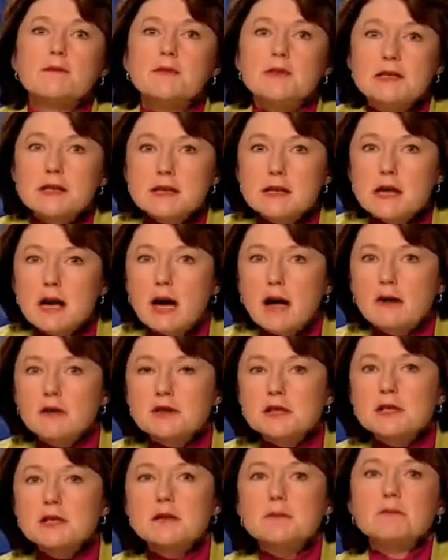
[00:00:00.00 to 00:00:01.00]

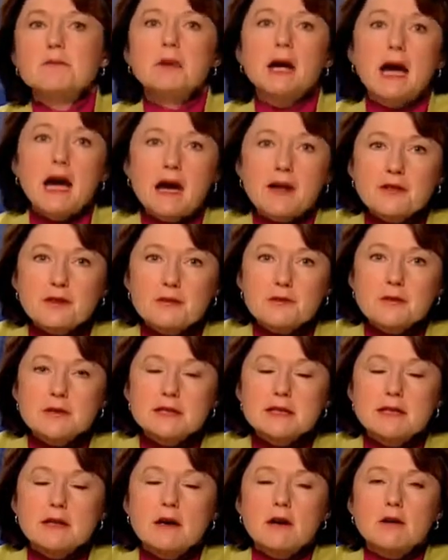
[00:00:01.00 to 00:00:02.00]
physiology,
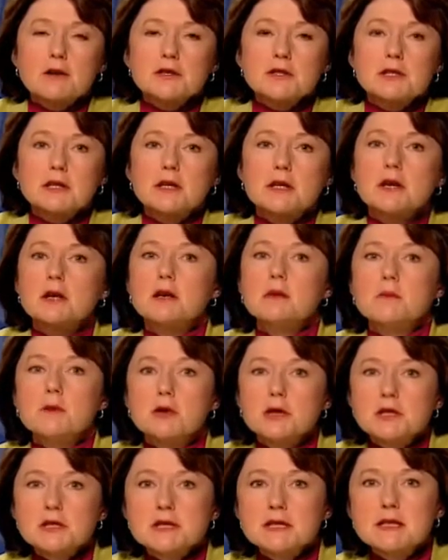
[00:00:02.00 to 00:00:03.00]
pathophysiology,
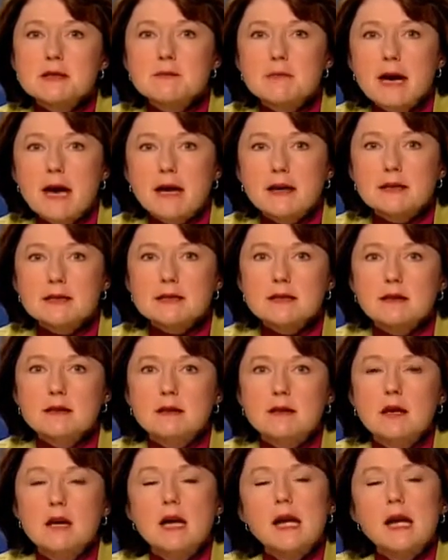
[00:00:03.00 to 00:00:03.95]
emergency medicine,